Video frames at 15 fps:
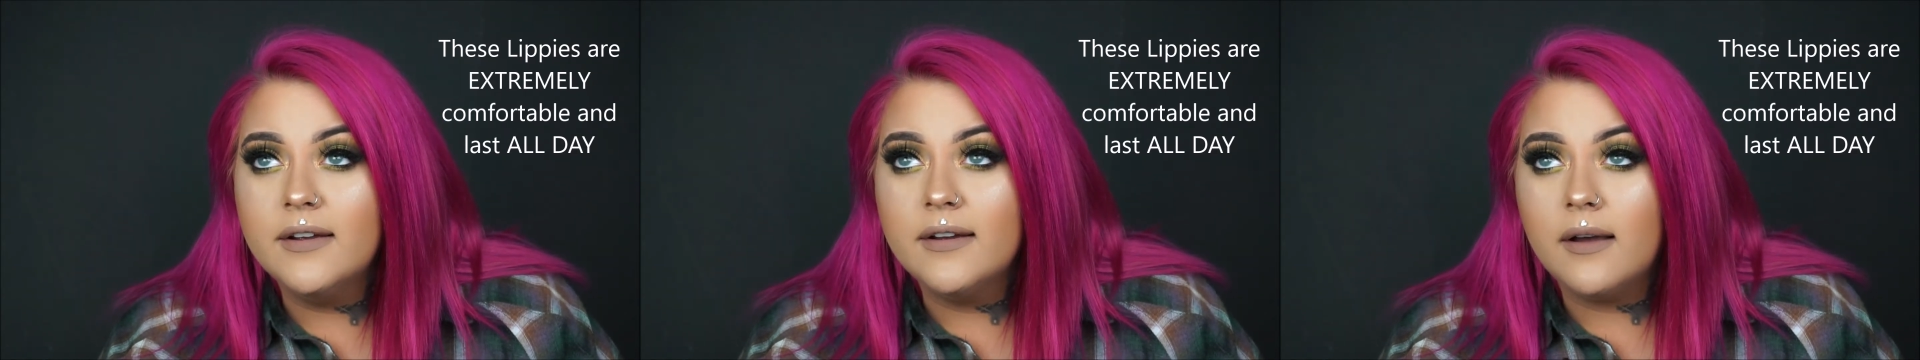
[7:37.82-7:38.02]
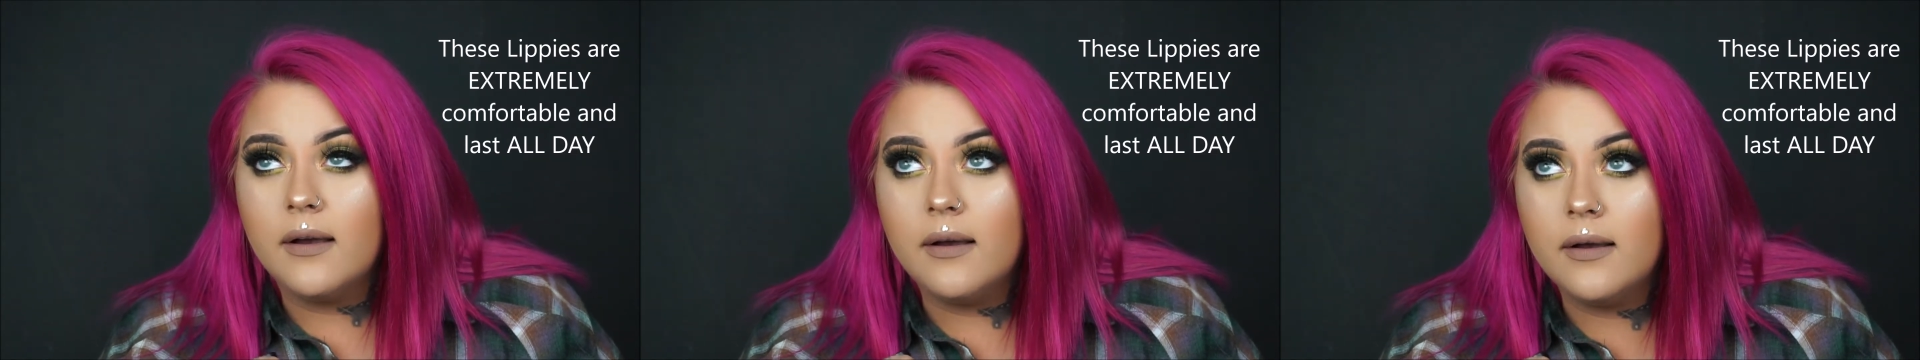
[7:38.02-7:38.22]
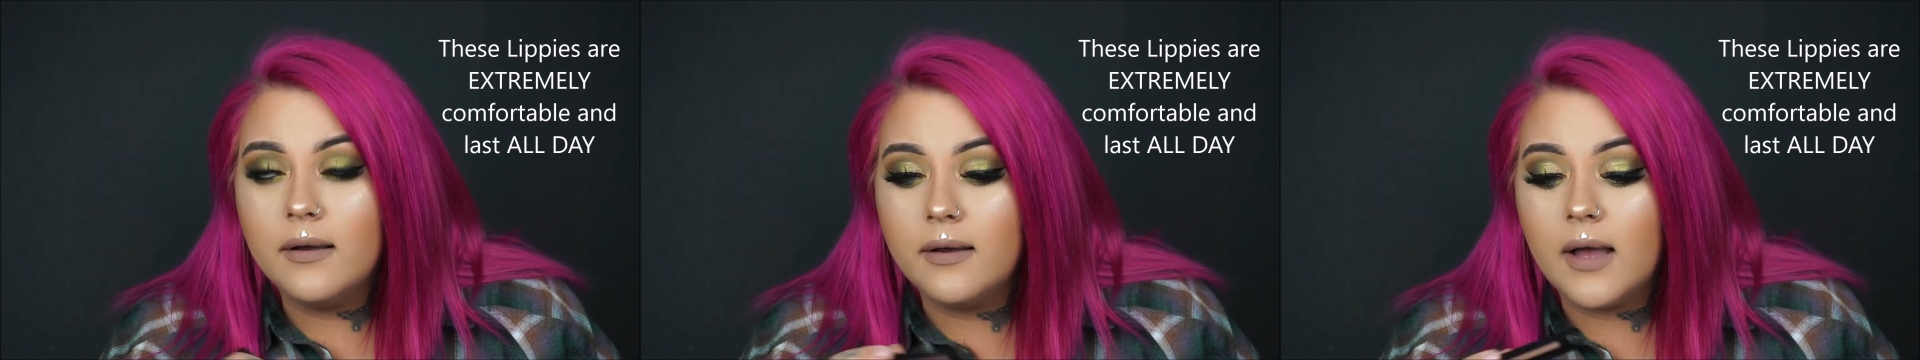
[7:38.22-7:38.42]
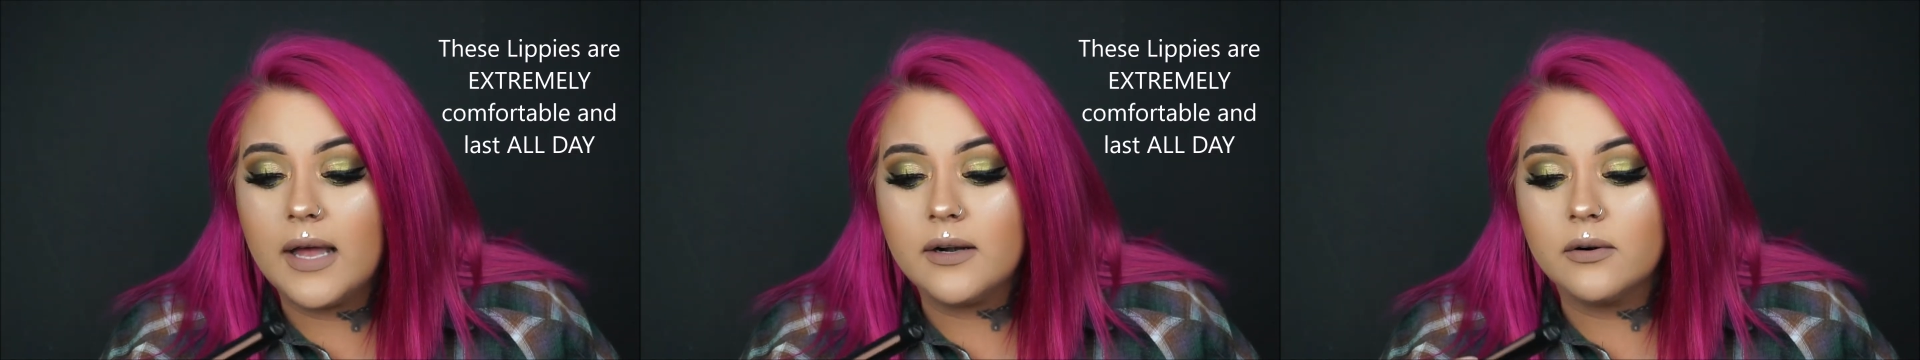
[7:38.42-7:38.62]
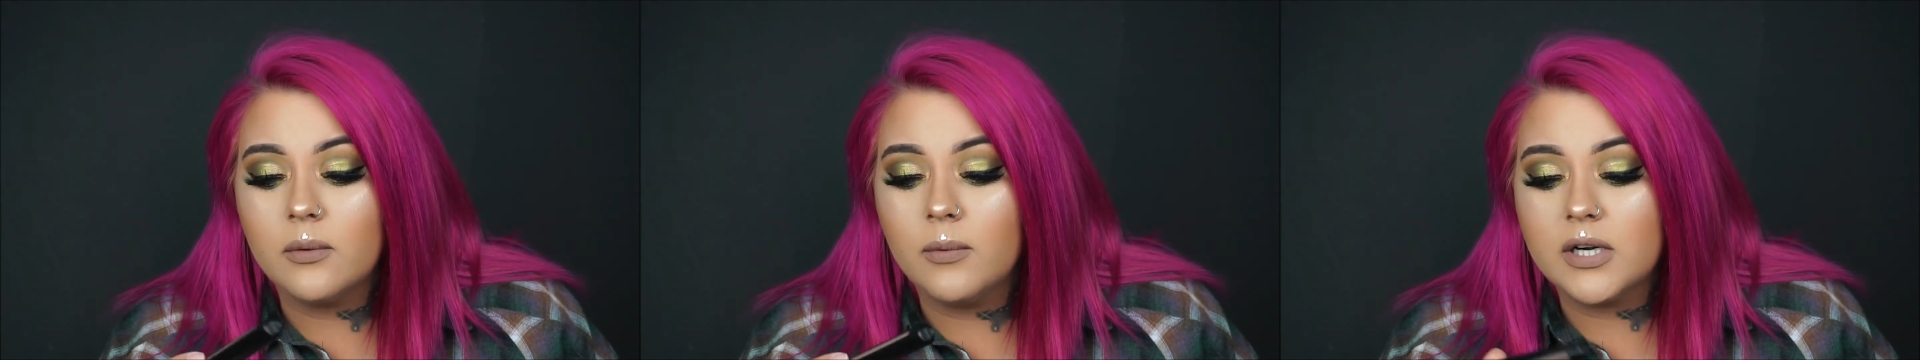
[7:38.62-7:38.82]
I
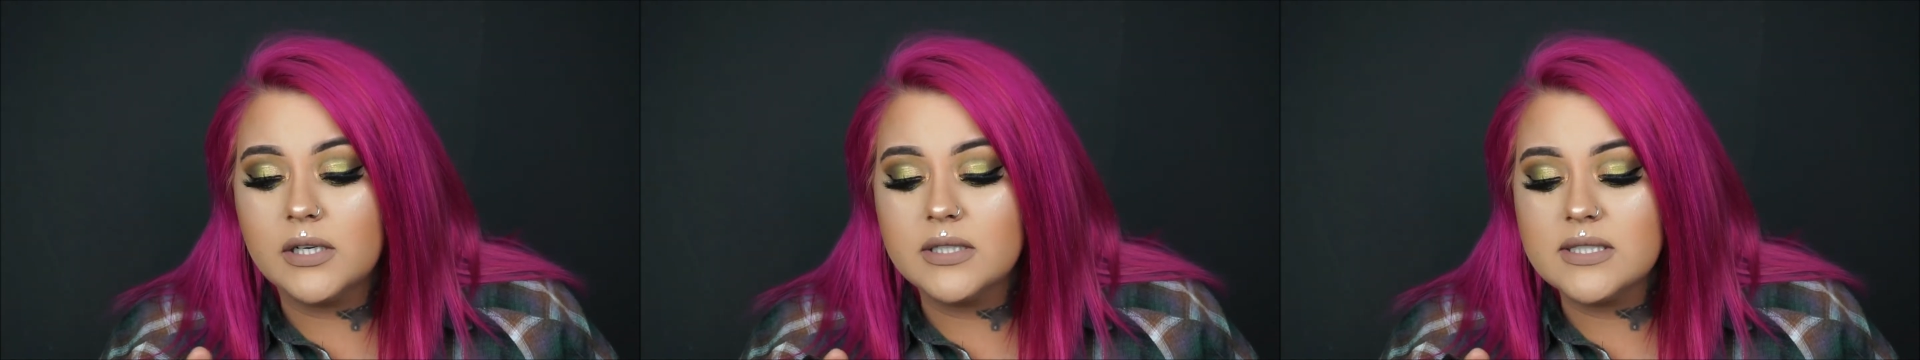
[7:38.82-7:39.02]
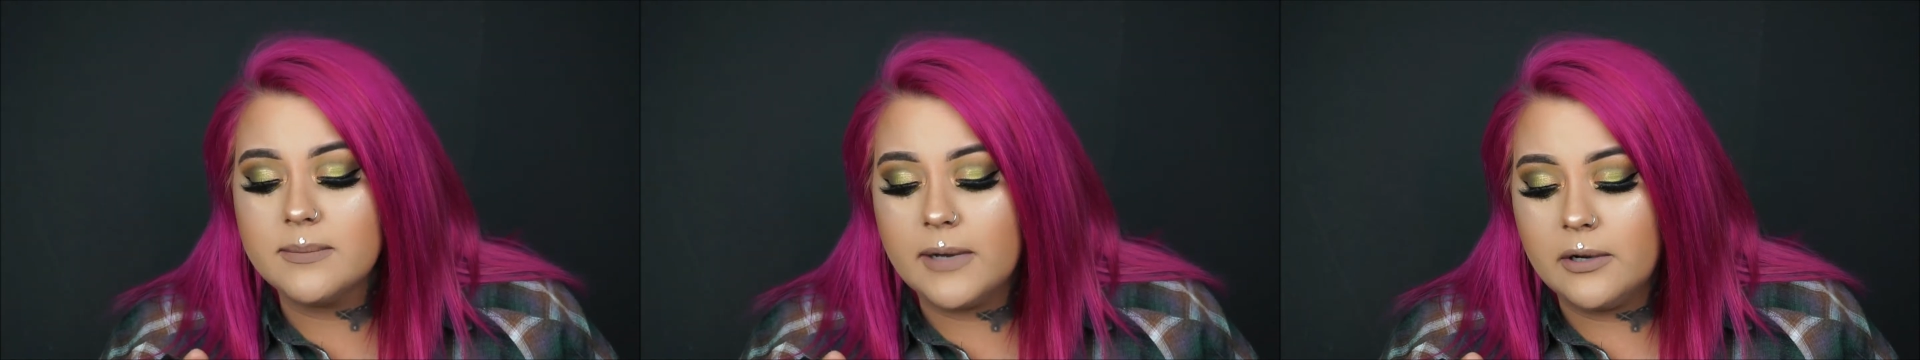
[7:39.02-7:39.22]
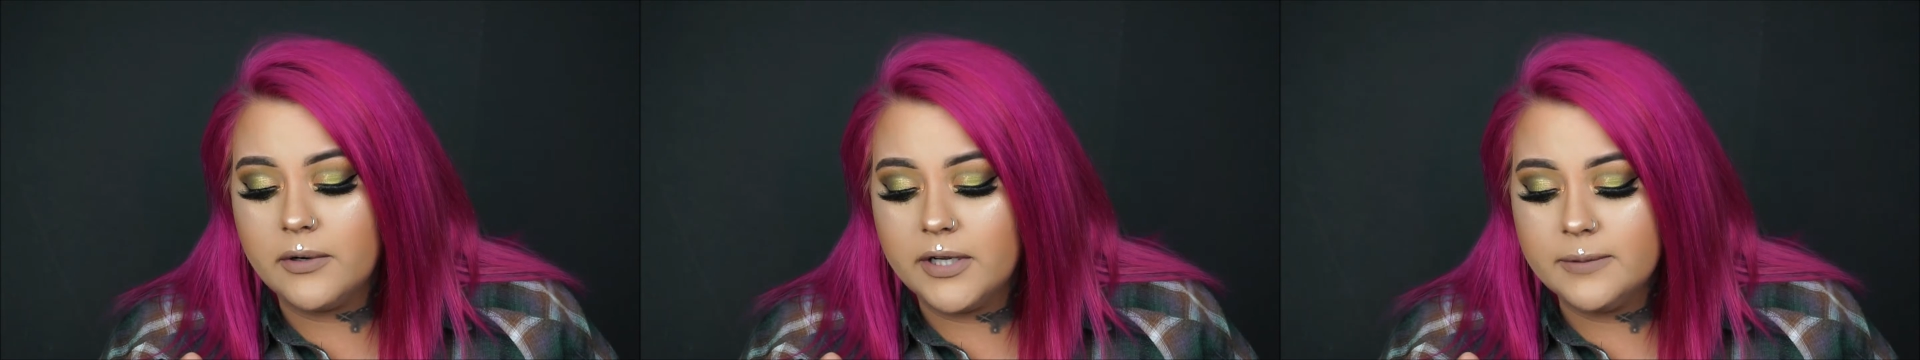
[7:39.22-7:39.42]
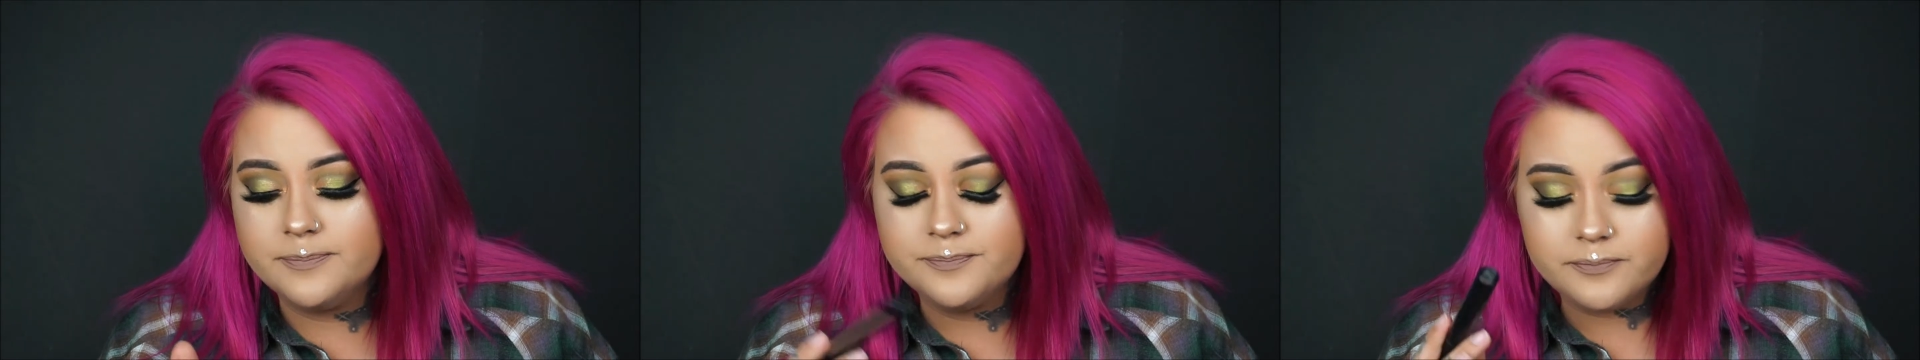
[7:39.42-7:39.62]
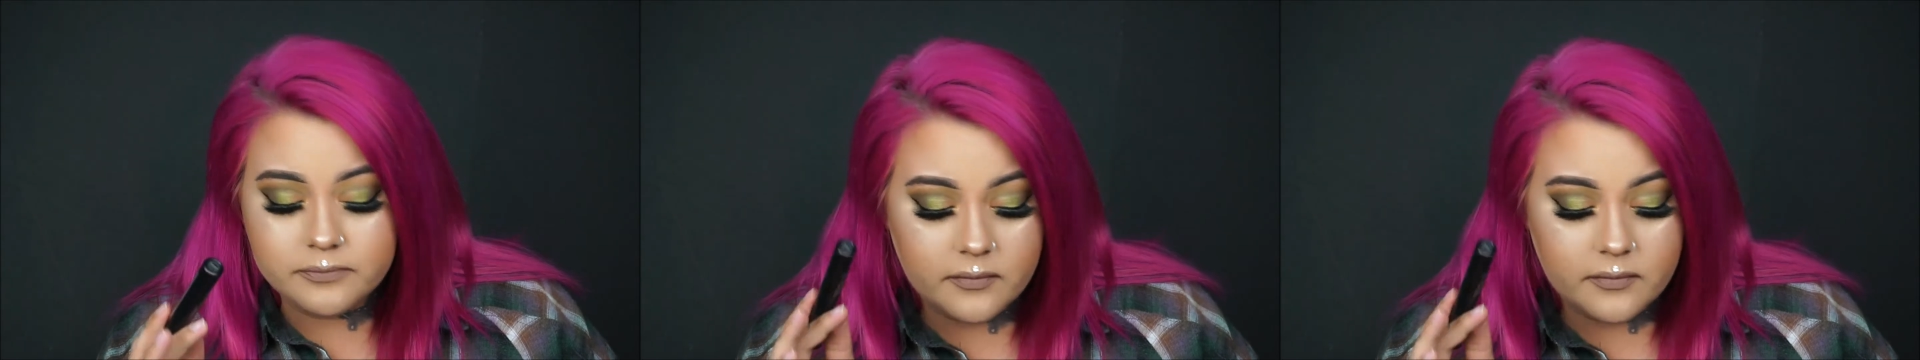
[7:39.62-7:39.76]
don't know what it is about it.